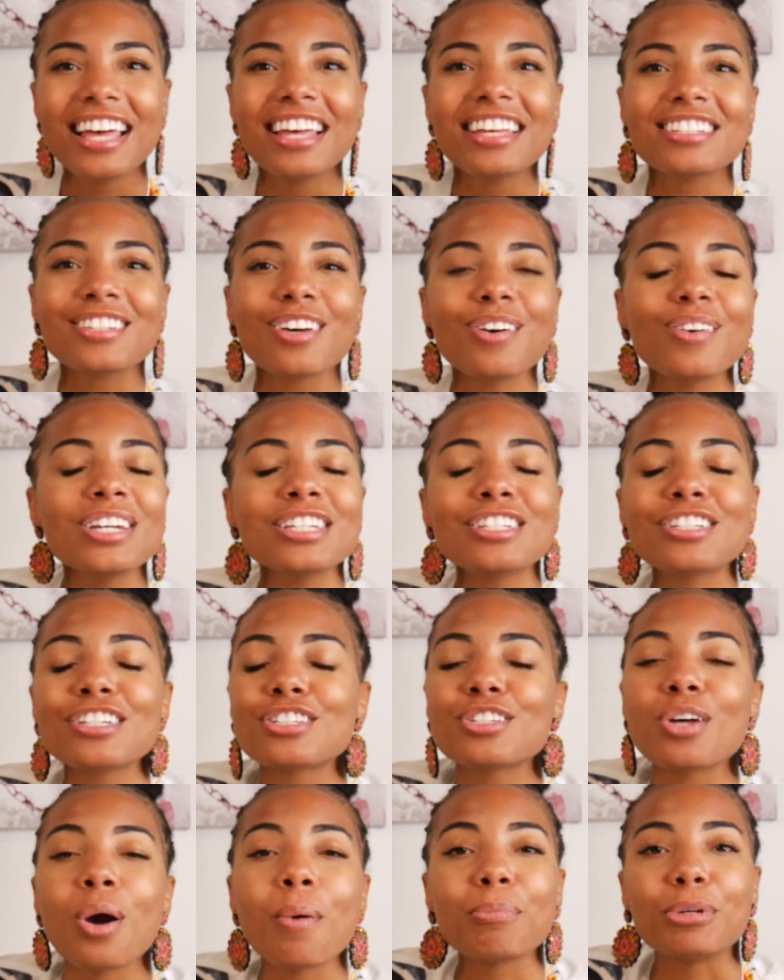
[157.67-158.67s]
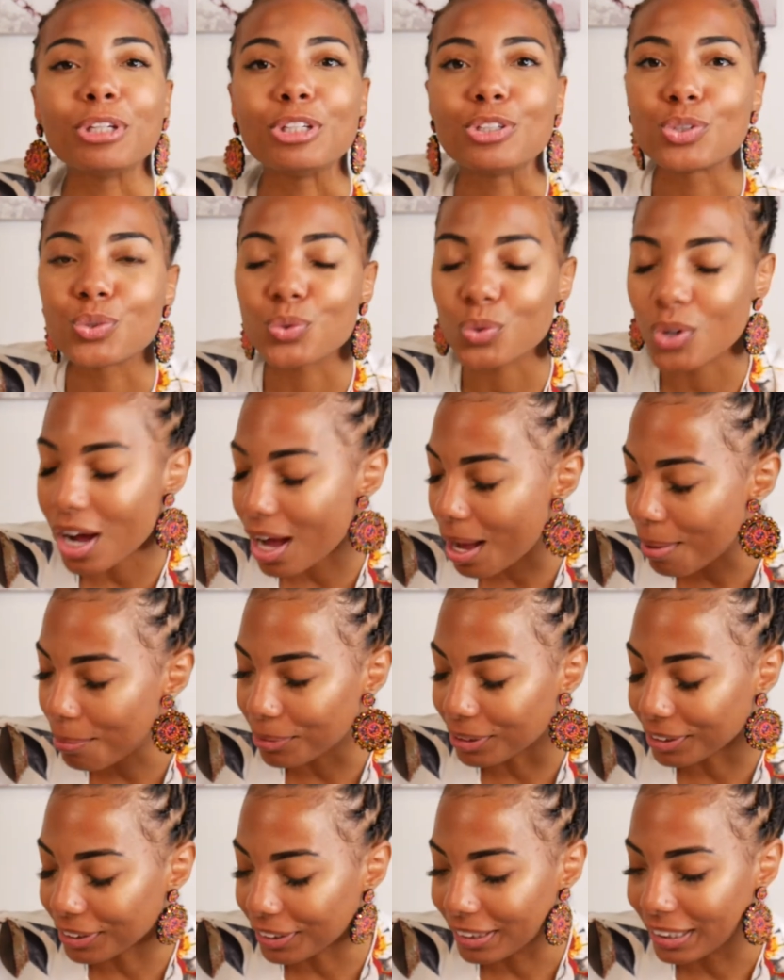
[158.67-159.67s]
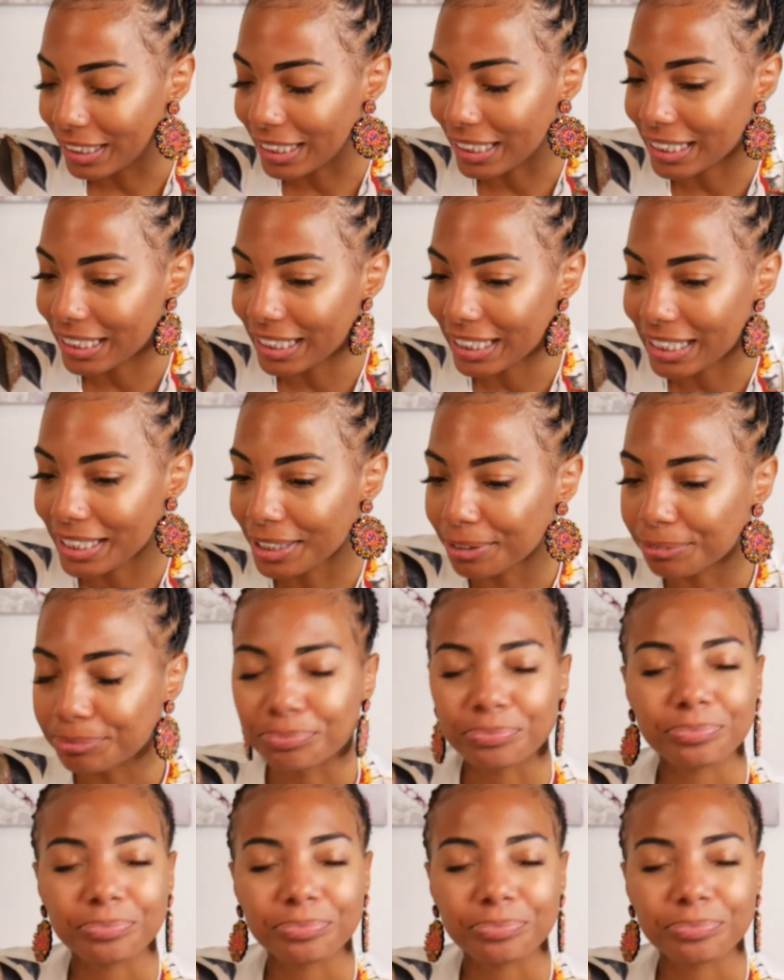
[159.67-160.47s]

So it's just gonna be drama, honey.